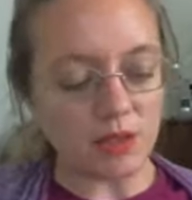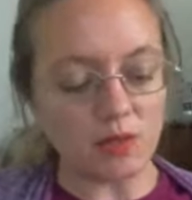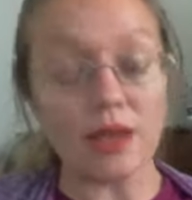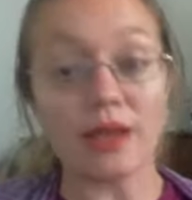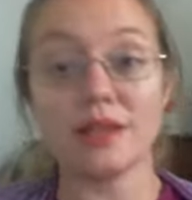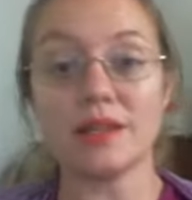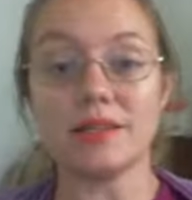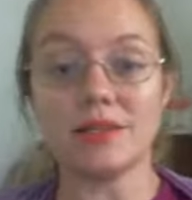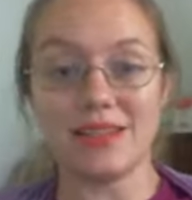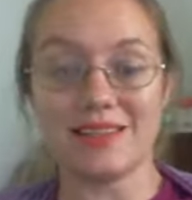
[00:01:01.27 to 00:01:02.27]
So that
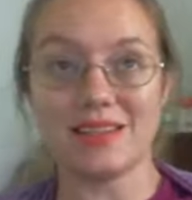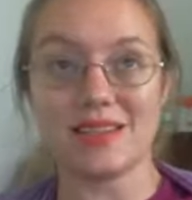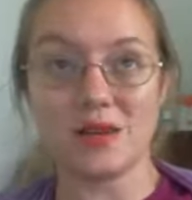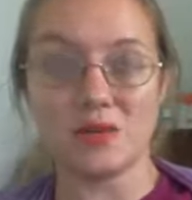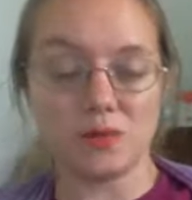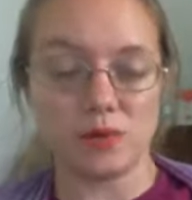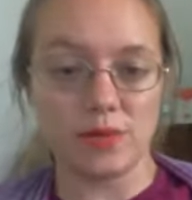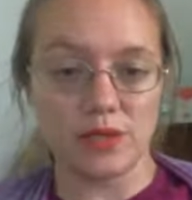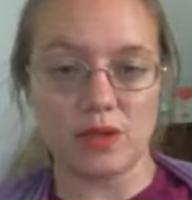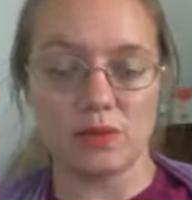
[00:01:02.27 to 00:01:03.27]
in itself would
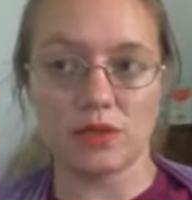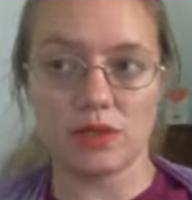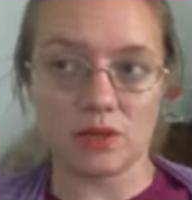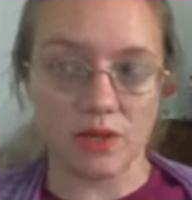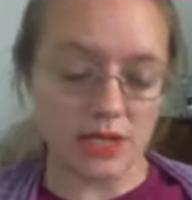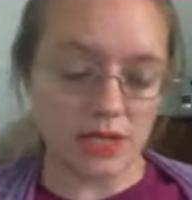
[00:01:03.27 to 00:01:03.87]
be a really great